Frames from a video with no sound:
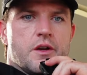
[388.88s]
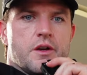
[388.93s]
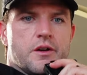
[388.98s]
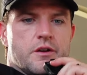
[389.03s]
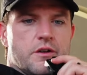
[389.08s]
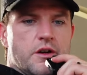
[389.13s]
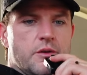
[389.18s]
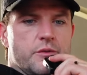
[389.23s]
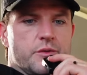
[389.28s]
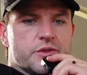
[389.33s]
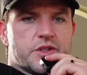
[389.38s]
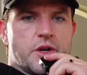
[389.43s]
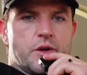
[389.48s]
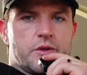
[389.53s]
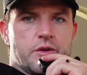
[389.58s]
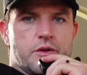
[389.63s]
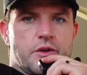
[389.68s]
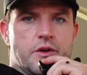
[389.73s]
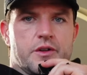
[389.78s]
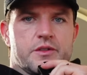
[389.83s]
All right, what's
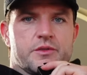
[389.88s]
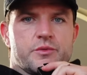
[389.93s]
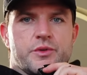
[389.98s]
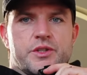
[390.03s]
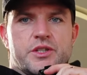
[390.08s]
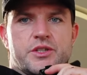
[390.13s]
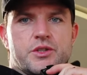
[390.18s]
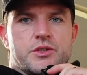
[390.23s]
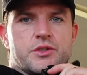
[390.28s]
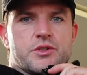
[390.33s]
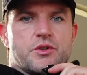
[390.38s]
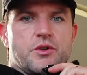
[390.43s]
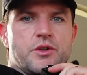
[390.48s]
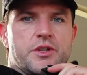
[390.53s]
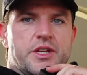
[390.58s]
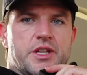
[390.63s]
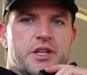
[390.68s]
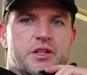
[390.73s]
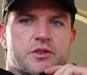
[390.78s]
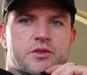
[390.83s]
going on, guys? We just
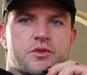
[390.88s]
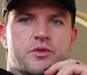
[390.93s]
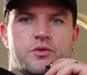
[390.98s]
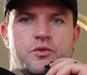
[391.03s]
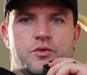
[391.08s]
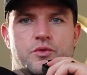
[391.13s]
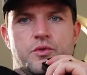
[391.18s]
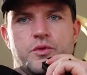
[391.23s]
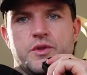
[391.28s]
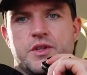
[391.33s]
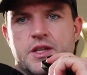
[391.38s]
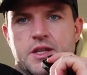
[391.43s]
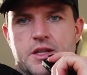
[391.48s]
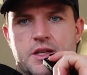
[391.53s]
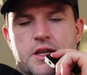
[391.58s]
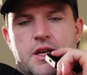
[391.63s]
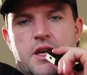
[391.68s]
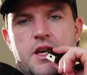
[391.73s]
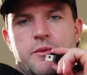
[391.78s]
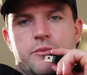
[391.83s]
got into
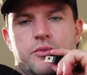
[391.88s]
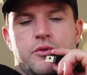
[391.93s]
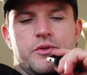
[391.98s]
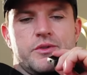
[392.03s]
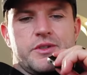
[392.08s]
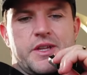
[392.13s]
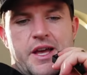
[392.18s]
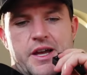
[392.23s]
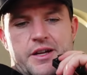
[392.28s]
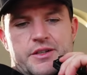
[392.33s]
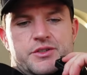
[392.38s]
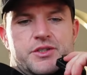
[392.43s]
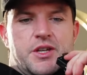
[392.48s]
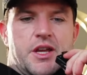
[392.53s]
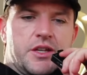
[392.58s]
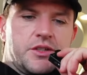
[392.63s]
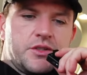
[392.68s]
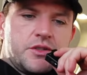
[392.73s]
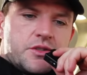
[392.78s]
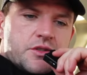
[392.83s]
the airport lounge,
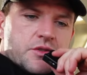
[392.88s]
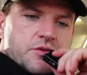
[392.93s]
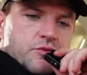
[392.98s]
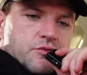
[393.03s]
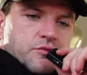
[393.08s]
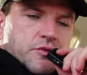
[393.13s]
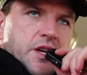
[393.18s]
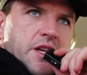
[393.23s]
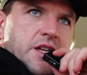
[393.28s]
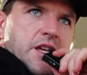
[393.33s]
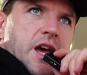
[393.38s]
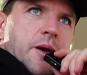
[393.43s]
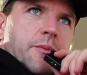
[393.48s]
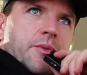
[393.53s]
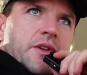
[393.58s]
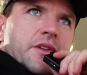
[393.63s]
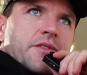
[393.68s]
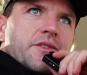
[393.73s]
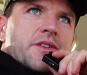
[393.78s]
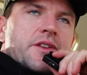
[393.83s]
and just
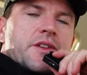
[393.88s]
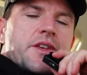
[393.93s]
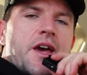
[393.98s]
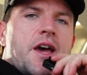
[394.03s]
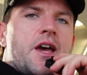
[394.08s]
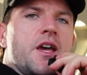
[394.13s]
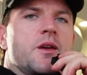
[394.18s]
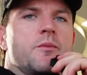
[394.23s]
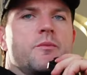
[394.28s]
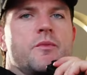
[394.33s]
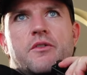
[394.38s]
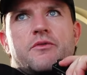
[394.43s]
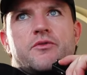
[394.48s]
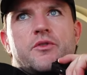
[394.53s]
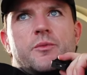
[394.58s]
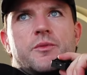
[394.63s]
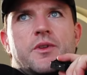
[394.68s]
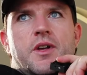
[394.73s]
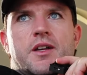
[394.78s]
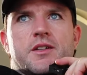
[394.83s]
recapping the game
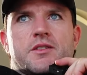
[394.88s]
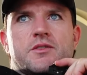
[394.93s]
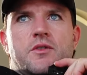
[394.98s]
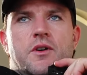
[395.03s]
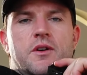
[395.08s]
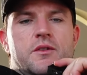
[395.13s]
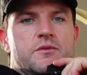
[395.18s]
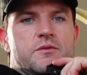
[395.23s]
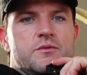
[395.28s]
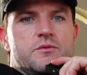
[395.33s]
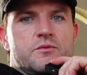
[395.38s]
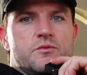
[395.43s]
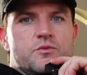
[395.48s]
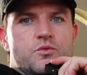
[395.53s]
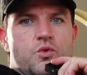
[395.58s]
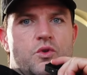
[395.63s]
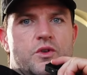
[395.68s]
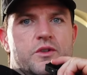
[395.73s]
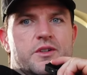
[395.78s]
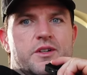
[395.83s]
from last night.
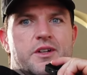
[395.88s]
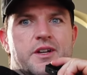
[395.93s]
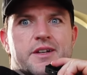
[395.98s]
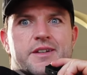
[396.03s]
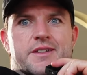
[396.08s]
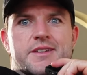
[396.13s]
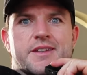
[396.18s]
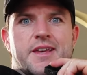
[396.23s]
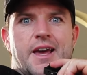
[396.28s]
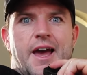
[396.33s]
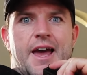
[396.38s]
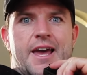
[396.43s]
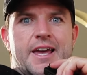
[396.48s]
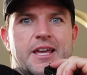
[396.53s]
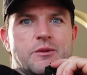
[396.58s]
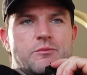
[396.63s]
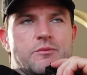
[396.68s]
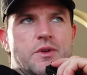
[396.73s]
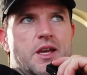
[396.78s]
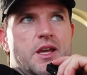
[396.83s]
What a
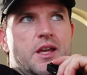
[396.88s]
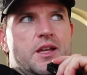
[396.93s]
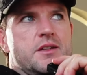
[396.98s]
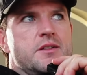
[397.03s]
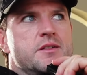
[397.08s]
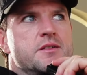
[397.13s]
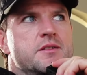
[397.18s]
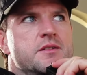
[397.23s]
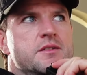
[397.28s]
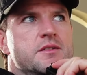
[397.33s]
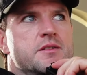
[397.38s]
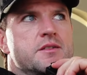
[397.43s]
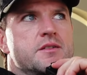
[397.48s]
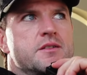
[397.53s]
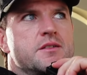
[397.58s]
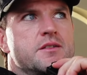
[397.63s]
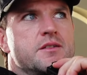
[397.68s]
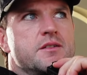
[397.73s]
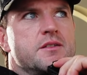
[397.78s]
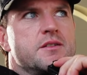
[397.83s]
game, man.
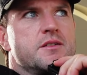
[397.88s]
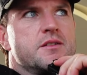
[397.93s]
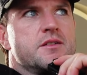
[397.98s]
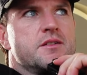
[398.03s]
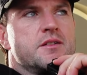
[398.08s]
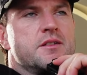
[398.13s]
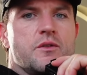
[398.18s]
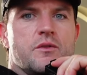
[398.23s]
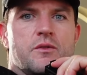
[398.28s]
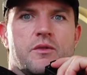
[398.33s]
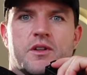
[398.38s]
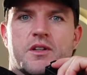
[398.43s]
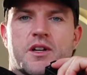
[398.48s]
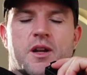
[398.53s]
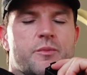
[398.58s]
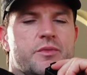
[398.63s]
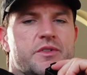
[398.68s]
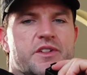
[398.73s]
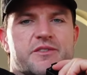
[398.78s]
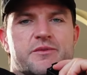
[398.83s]
What an
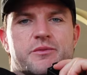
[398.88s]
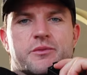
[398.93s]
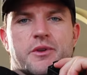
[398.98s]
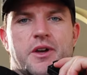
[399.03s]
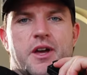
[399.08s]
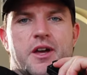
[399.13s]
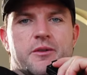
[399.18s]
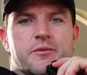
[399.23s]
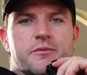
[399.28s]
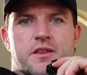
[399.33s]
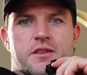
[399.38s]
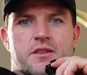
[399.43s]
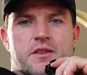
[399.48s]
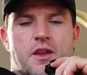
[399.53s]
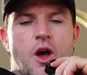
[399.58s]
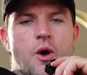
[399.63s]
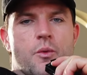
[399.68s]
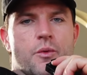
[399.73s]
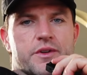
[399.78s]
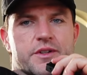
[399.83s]
unbelievable game.
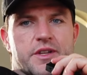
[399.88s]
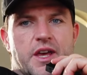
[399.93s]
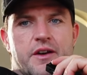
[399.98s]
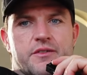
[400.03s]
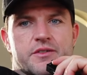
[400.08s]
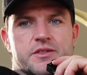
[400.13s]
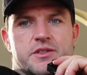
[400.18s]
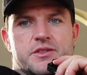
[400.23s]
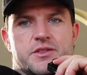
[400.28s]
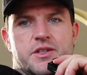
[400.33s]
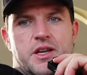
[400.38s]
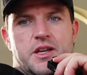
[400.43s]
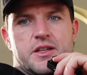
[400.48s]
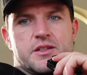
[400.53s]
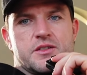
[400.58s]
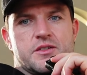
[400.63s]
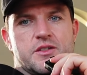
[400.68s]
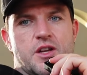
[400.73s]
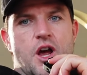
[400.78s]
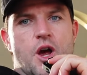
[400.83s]
No one gave us a
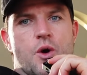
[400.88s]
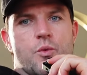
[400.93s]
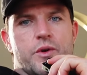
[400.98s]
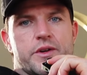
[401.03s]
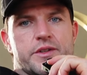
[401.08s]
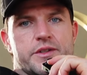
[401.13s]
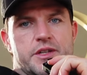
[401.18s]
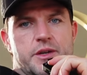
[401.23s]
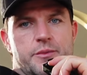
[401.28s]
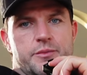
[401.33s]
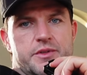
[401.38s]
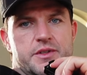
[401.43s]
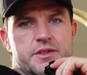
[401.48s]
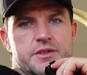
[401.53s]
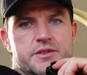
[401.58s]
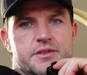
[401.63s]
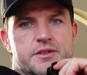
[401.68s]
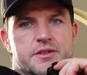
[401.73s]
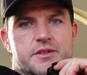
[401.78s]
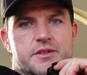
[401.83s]
chance. No one tipped us.